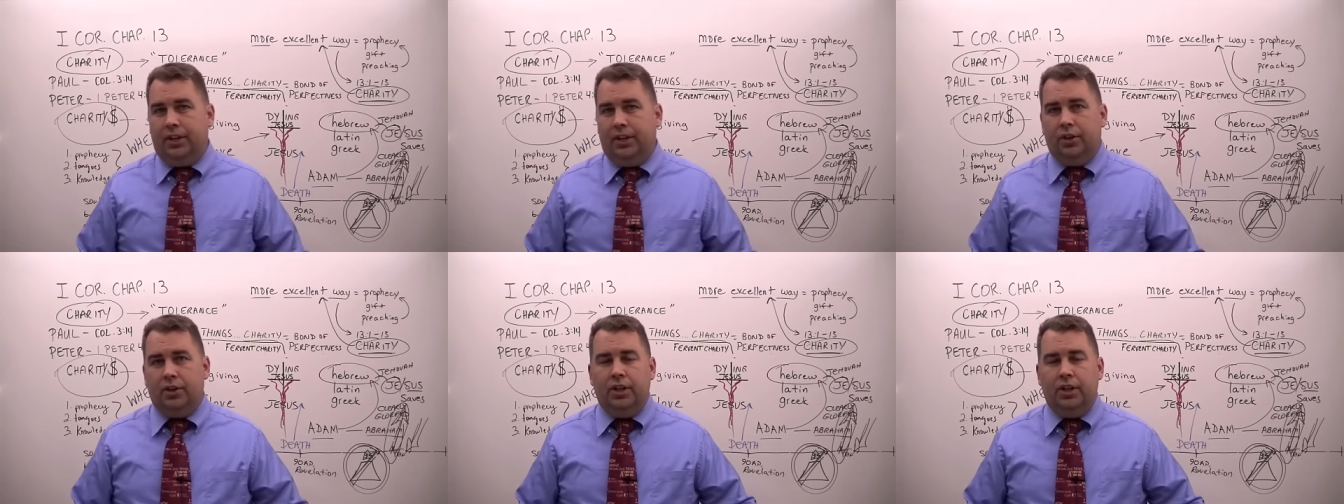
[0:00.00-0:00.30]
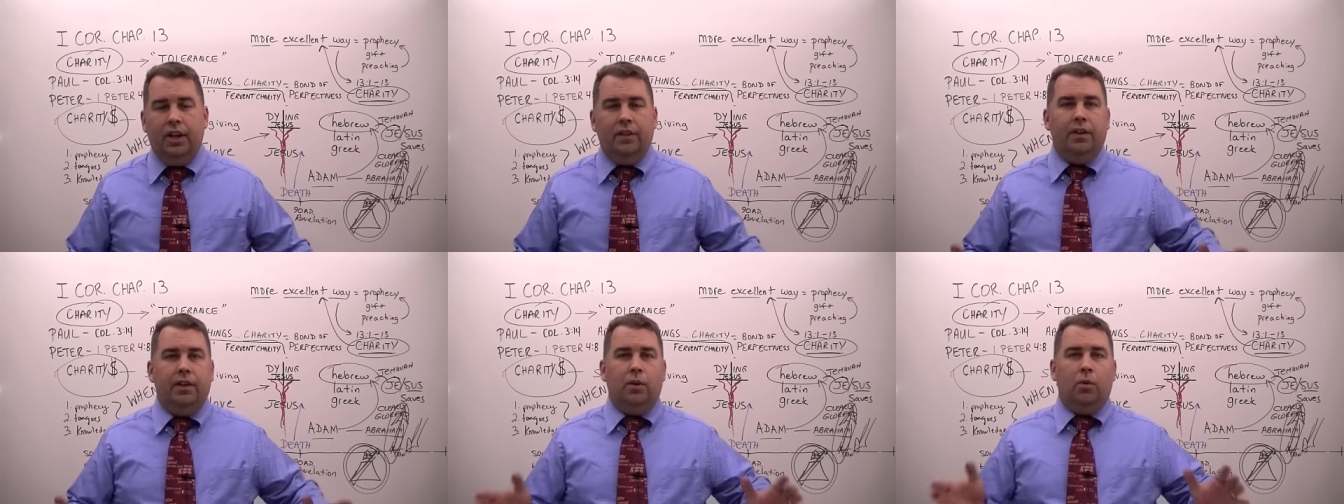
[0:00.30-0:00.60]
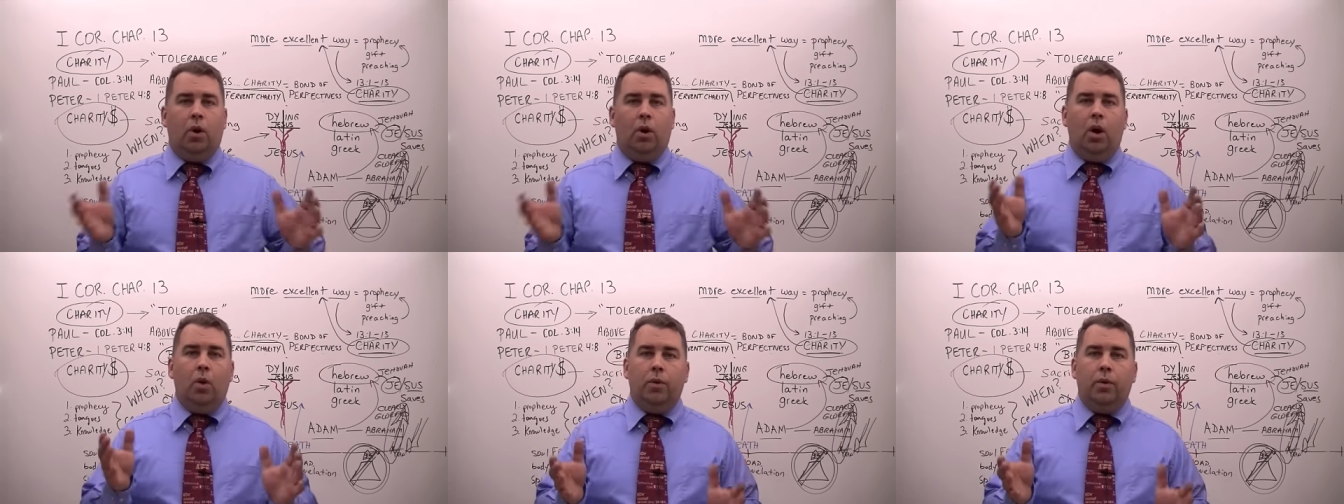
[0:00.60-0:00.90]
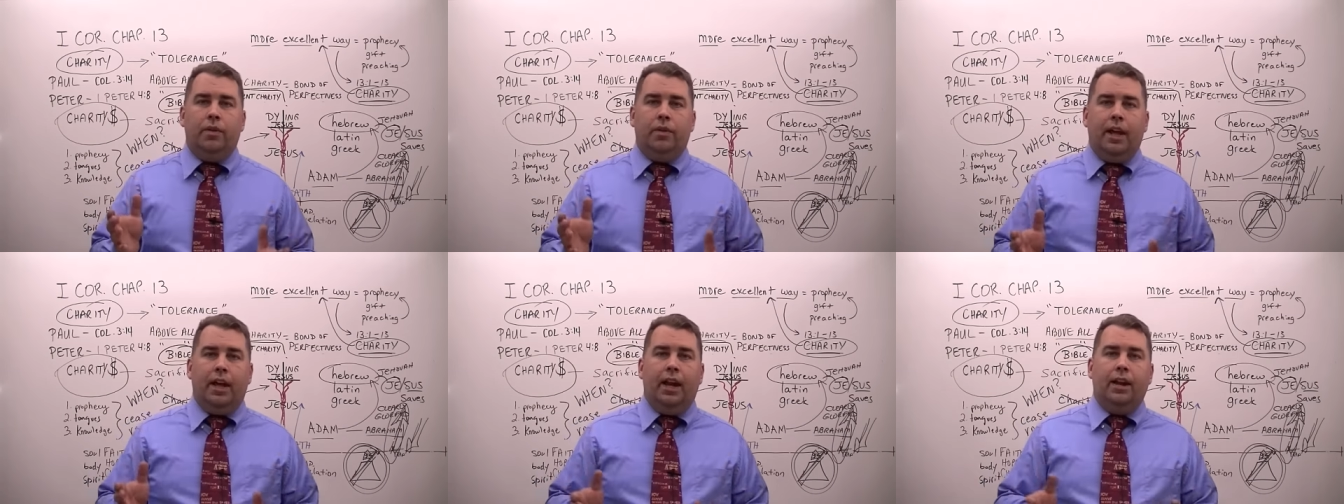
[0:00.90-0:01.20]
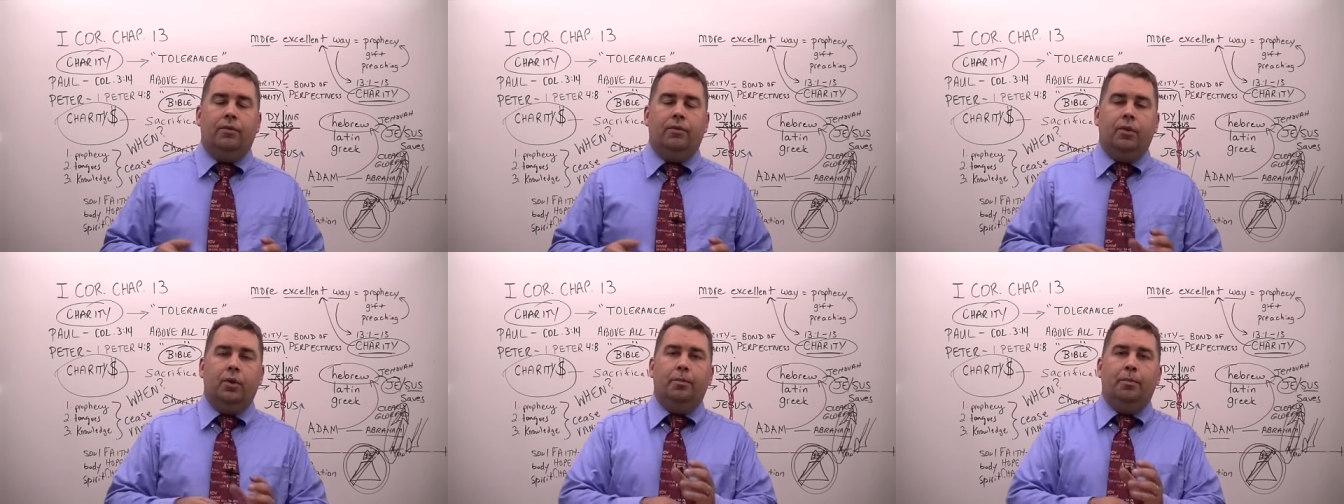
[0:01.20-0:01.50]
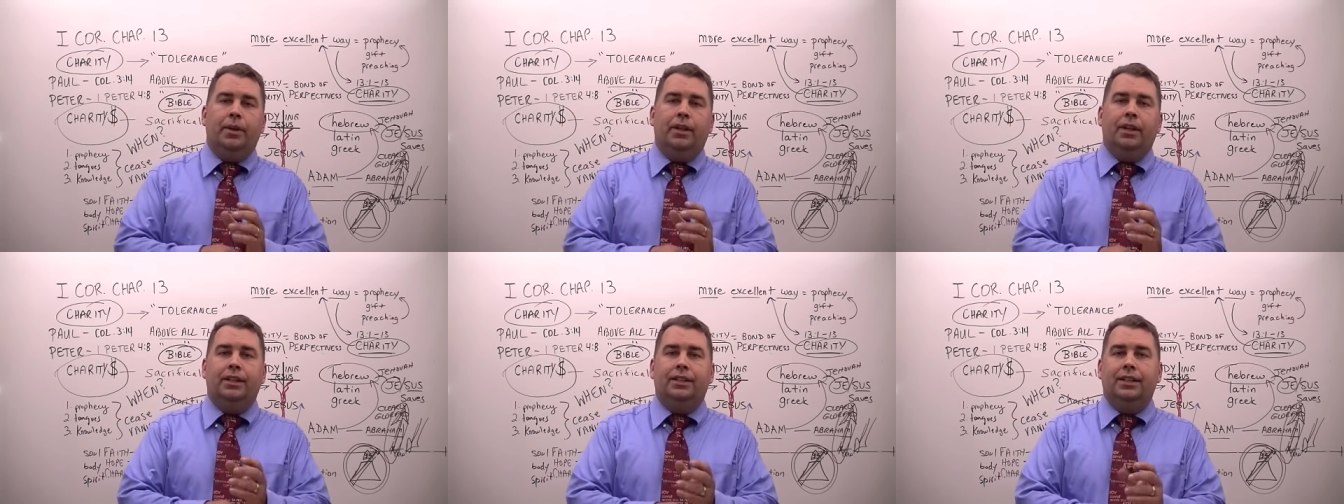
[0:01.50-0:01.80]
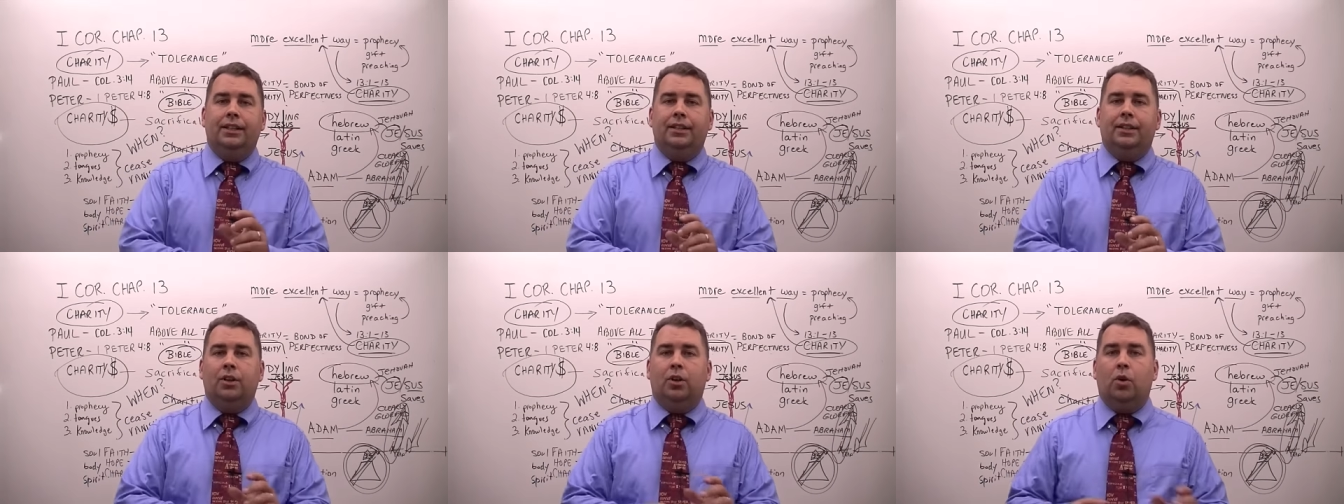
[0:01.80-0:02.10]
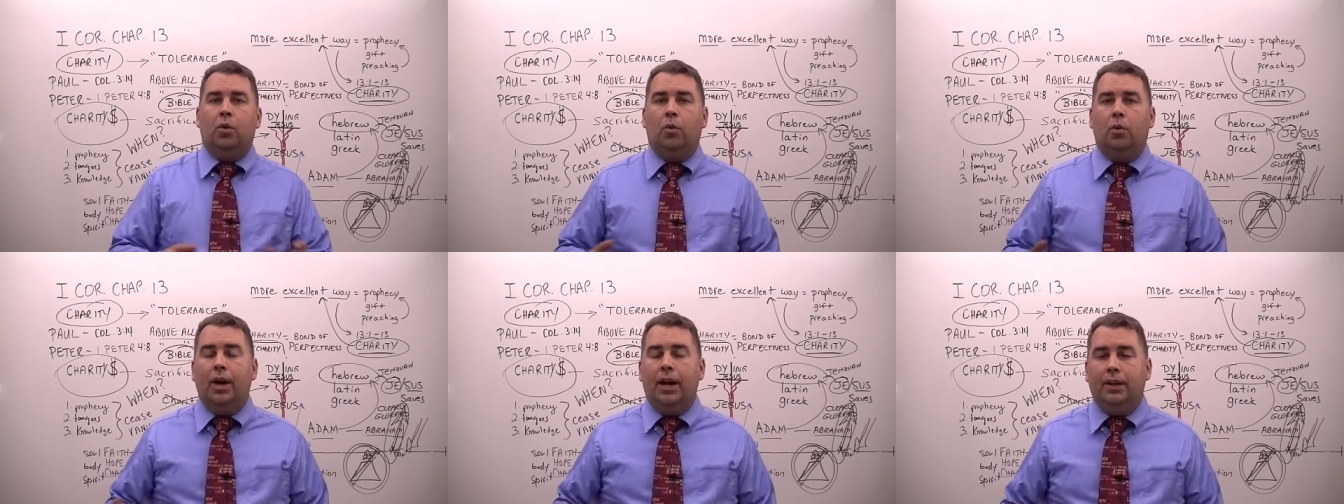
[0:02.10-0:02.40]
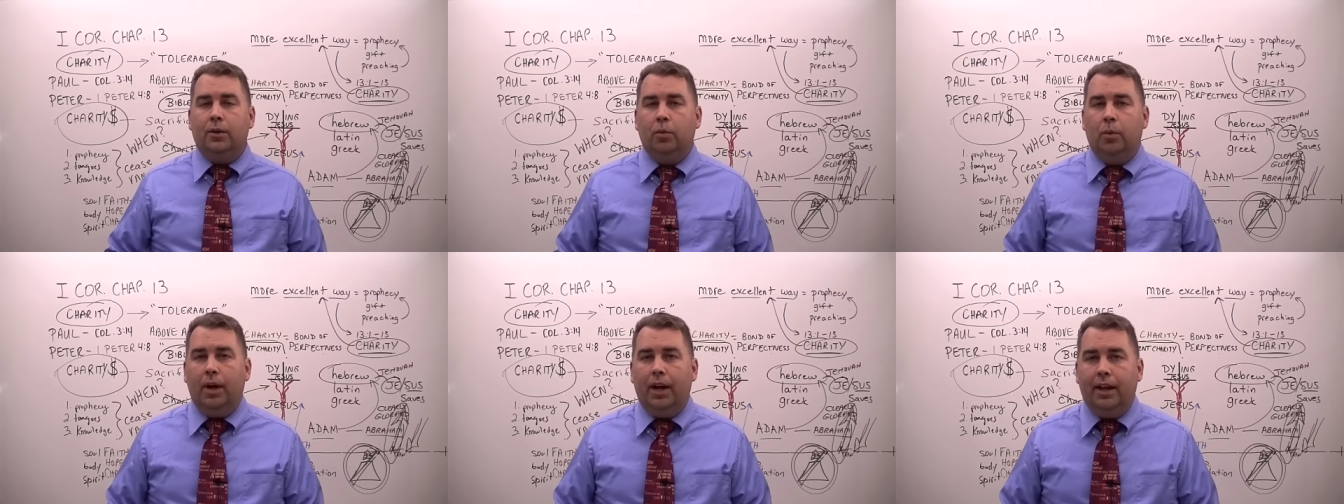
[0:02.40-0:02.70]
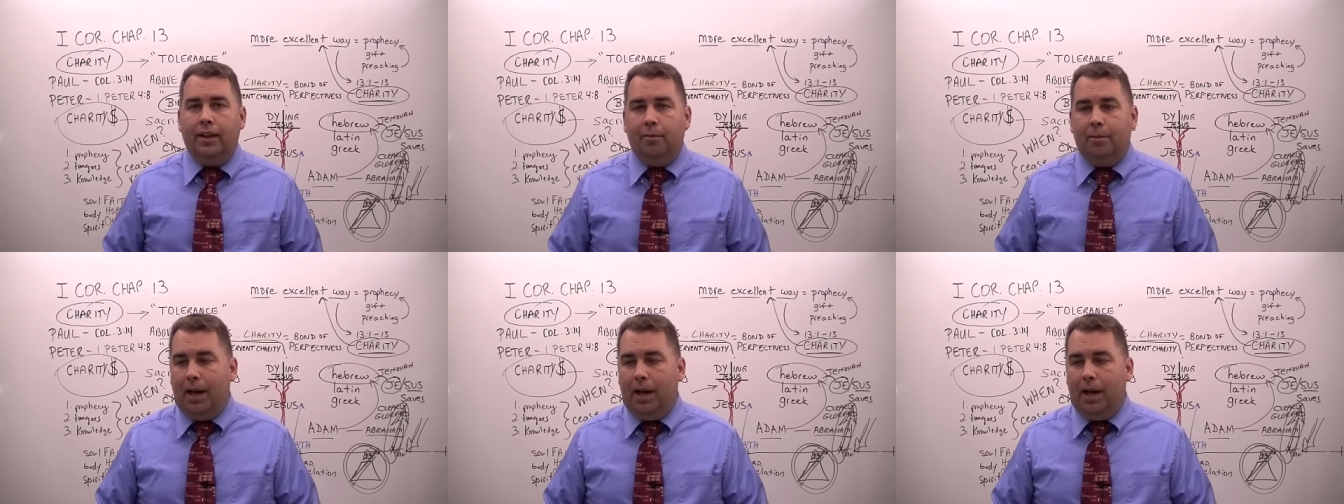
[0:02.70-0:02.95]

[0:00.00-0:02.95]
and there's nothing wrong with that if you're militant the correct way.